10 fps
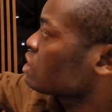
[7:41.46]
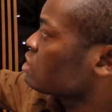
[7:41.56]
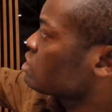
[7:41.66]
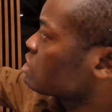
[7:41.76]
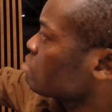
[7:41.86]

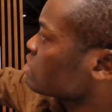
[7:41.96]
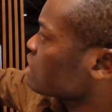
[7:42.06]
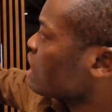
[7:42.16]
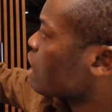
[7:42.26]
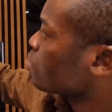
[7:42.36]
The same
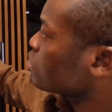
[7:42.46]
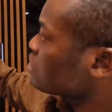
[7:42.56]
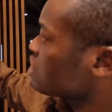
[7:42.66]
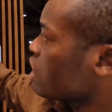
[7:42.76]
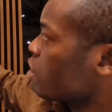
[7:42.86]
thing
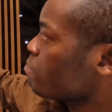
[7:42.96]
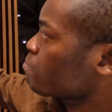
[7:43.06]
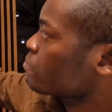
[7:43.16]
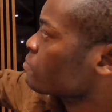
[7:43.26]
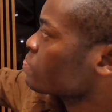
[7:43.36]
happens here.
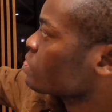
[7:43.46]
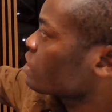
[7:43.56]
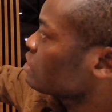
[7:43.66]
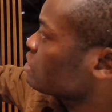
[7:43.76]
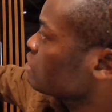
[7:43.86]

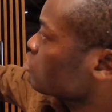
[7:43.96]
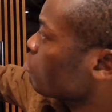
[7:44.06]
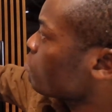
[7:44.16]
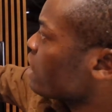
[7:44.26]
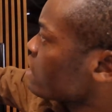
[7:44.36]
The
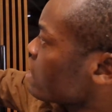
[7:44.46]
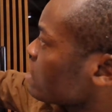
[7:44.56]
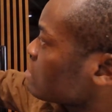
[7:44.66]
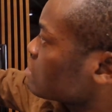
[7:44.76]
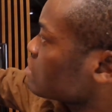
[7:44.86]
number
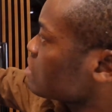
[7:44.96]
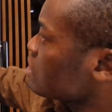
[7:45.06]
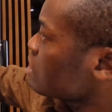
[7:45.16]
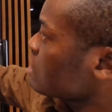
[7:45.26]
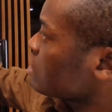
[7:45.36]
here is
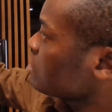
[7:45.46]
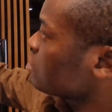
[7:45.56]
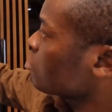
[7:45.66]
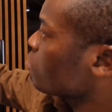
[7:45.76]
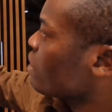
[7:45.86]
3.
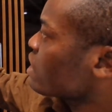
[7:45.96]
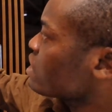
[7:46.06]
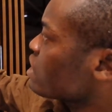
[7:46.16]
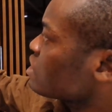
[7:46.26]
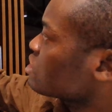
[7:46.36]
The number
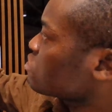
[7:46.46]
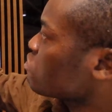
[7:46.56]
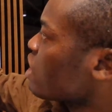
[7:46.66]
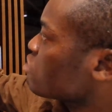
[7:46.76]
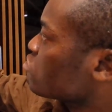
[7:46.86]
here is
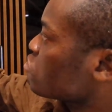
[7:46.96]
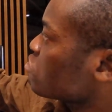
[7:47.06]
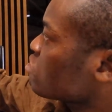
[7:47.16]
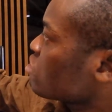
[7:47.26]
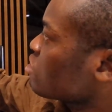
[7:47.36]
5.
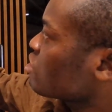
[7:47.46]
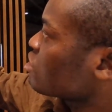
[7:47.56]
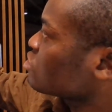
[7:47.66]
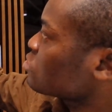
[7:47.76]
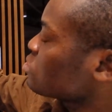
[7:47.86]

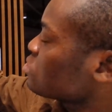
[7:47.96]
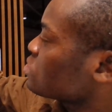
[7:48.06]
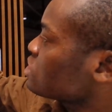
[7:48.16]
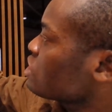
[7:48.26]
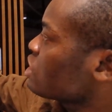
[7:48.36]
So you
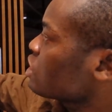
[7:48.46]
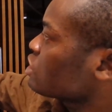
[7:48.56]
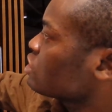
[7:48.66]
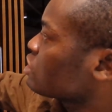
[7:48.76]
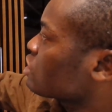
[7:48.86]
see,
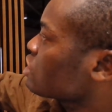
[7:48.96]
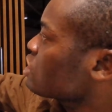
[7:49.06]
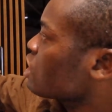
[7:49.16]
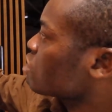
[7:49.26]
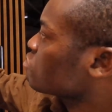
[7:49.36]
the
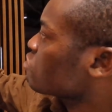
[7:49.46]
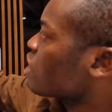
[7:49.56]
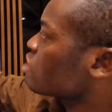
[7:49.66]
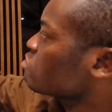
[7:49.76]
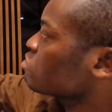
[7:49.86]
3 and
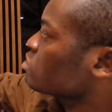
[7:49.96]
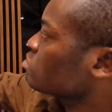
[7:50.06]
5,